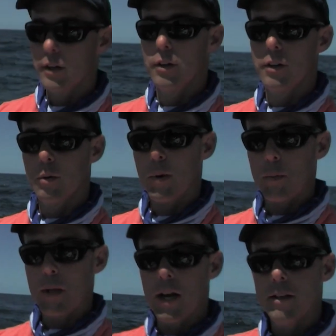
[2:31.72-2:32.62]
it on and away
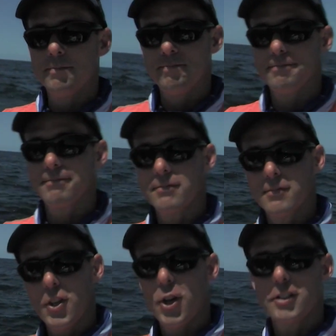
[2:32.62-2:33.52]
we go.
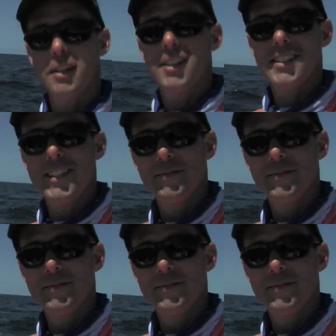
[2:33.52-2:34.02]
Nice and easy.